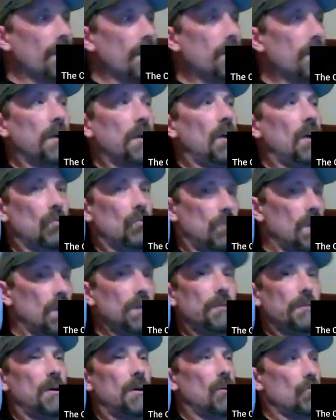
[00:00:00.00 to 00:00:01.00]
the ball,
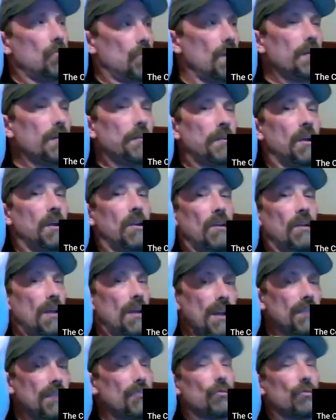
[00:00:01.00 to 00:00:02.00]
and
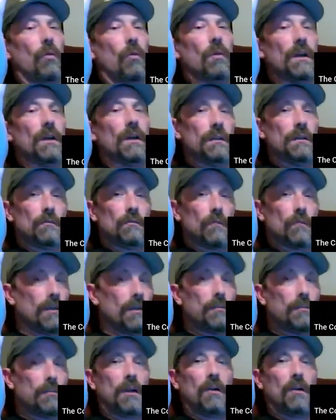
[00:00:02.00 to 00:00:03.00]
then throw it. Run
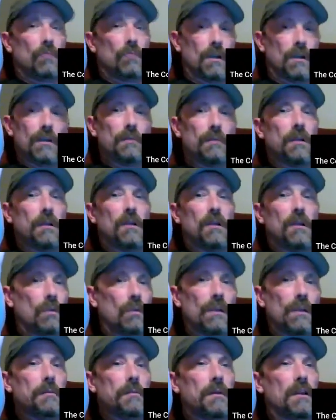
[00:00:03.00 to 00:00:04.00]
the
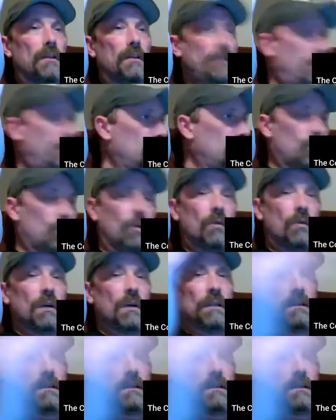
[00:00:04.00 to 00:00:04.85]
ball, then throw it.